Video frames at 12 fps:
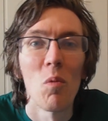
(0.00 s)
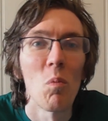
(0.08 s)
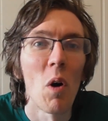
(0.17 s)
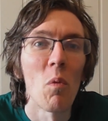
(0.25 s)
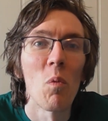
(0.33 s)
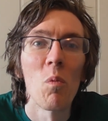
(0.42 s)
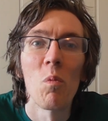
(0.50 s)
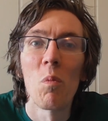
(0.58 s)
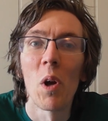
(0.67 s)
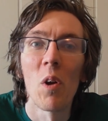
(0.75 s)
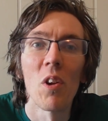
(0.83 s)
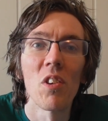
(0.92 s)
Well,
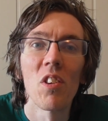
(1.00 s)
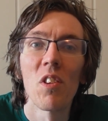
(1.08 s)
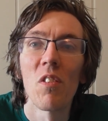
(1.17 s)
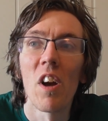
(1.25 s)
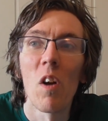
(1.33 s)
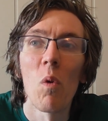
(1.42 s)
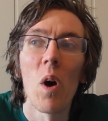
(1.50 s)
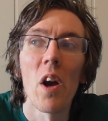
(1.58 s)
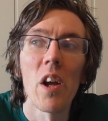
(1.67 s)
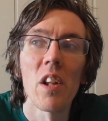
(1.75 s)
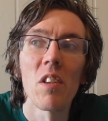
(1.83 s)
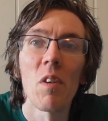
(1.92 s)
because the
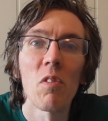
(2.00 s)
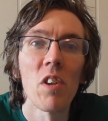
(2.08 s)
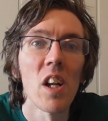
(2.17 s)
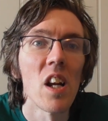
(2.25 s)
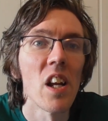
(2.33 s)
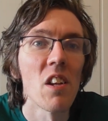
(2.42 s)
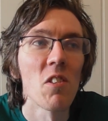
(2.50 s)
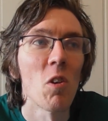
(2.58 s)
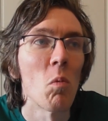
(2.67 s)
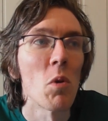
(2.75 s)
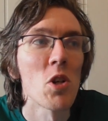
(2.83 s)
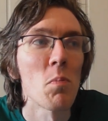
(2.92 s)
quiet, that feeling is
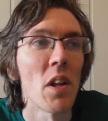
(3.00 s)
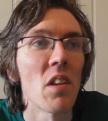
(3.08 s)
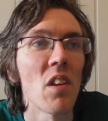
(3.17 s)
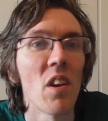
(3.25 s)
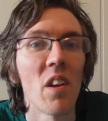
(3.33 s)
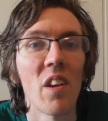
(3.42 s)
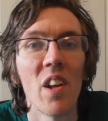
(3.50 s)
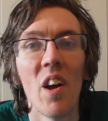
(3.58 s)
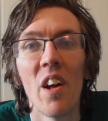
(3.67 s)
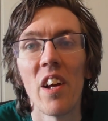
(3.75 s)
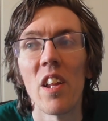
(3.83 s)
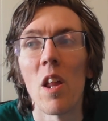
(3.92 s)
so much better,
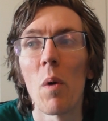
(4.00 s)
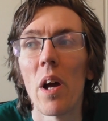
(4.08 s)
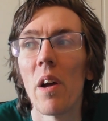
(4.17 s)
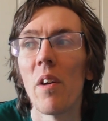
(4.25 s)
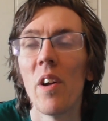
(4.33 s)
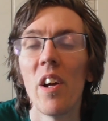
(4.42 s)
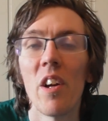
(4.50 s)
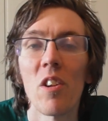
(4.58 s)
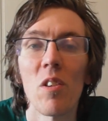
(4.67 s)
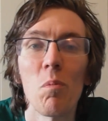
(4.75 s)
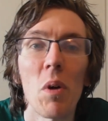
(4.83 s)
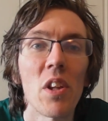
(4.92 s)
in a way.
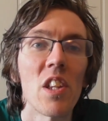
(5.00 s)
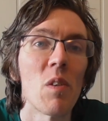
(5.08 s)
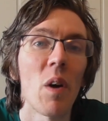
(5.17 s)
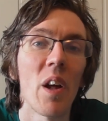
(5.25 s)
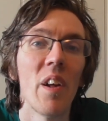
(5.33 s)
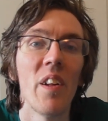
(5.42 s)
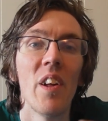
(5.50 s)
But anyway.